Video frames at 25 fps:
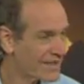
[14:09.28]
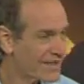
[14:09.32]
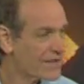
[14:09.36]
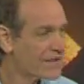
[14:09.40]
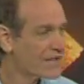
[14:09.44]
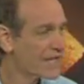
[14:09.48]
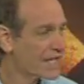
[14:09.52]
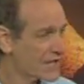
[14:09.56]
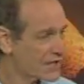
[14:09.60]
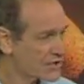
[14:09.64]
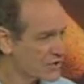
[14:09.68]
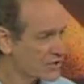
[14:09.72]

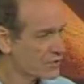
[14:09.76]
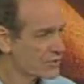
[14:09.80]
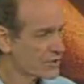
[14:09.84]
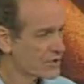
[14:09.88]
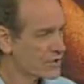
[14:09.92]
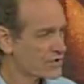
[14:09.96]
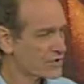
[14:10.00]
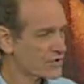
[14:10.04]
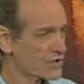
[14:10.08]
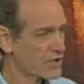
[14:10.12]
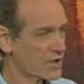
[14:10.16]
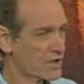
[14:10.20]
The answer
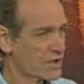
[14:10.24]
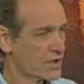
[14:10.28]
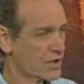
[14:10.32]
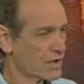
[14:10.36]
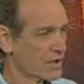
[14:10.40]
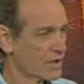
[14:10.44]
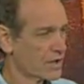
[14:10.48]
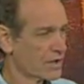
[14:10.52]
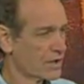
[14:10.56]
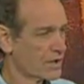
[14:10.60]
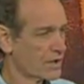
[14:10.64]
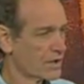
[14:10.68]
is
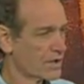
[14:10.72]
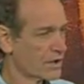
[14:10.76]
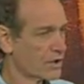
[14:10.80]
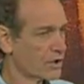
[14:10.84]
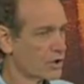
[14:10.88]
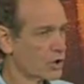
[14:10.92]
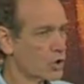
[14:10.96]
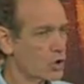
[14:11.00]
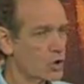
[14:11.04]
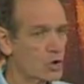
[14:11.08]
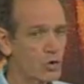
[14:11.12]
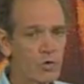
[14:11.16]

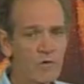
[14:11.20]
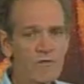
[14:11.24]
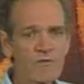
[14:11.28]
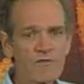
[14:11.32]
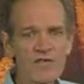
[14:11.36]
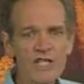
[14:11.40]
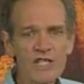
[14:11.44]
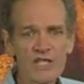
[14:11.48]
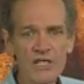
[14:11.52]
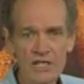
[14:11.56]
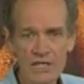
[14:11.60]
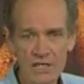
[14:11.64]

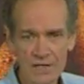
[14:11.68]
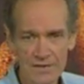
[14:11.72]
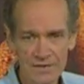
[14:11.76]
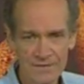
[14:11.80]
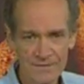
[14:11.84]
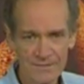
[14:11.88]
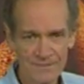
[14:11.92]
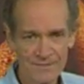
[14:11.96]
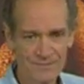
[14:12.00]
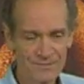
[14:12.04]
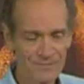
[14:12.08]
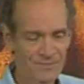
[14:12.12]
graffiti.
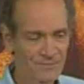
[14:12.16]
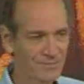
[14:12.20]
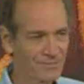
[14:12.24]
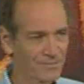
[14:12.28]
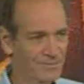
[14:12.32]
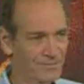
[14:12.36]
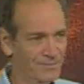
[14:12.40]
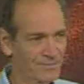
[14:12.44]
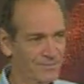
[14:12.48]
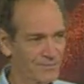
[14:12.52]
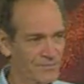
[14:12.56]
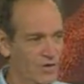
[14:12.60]

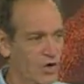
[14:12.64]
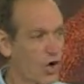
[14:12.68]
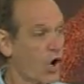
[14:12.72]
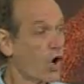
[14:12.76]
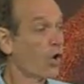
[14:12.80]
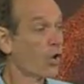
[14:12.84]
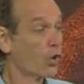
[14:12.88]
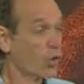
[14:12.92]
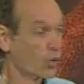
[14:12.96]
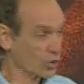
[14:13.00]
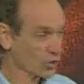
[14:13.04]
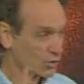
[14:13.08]

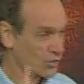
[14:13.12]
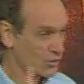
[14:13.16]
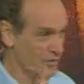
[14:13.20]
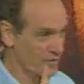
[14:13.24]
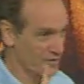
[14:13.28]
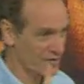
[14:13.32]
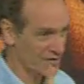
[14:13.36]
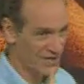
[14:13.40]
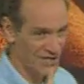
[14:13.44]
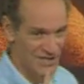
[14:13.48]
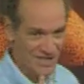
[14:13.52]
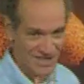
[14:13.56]
Old
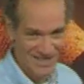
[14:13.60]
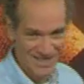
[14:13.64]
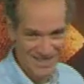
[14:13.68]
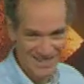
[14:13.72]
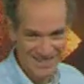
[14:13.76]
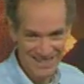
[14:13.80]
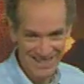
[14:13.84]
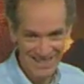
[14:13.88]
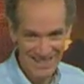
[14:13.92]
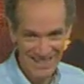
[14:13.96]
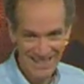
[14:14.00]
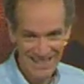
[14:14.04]
graffiti.
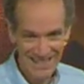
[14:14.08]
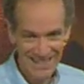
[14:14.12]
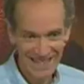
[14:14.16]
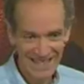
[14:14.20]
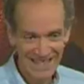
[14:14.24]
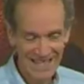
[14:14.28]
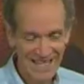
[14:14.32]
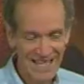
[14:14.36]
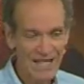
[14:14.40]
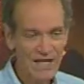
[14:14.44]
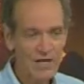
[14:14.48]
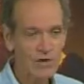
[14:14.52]

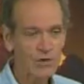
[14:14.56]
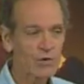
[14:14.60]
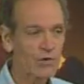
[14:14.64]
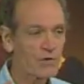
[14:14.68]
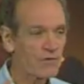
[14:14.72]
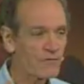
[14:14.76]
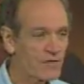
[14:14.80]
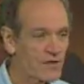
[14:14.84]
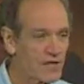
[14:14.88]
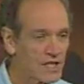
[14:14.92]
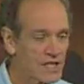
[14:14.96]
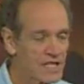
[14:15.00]

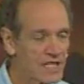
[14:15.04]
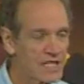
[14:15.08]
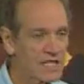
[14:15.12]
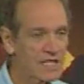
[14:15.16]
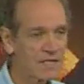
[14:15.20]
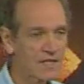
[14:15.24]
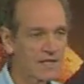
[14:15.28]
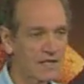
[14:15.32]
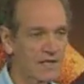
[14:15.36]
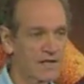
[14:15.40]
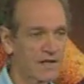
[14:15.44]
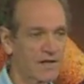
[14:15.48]

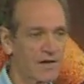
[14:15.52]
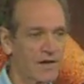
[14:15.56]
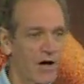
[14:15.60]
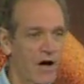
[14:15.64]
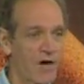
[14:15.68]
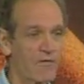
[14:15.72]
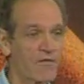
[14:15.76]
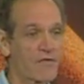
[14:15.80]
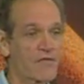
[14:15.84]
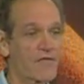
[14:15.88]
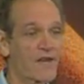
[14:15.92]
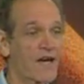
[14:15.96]
Graffiti
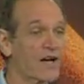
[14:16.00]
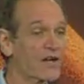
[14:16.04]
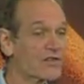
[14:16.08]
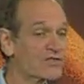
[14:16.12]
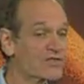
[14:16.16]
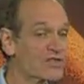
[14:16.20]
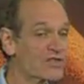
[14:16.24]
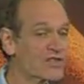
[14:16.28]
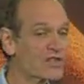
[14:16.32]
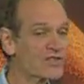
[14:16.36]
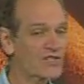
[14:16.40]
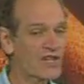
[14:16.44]
of
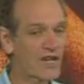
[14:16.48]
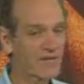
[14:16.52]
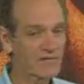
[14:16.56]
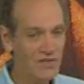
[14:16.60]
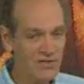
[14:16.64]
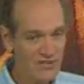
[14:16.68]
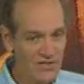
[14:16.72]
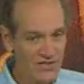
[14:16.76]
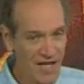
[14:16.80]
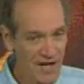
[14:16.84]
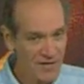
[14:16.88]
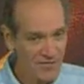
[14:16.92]
1,000 years after
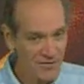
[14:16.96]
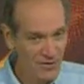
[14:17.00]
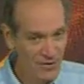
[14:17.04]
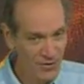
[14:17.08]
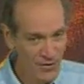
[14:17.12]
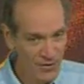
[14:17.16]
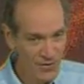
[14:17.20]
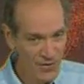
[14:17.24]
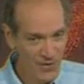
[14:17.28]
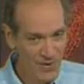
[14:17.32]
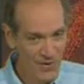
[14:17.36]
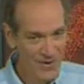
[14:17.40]

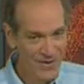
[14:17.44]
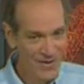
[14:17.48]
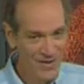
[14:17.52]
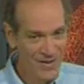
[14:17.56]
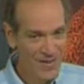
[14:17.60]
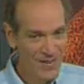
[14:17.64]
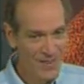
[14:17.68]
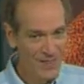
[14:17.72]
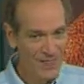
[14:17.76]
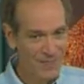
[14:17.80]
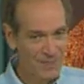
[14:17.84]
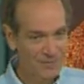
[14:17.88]
Seferu,
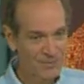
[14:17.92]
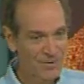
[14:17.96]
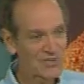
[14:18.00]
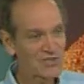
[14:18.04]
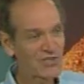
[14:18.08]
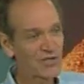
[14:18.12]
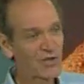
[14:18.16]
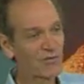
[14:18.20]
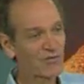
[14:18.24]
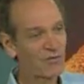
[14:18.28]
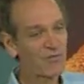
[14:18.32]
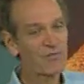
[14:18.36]
but
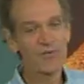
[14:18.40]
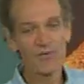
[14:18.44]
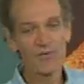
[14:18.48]
still from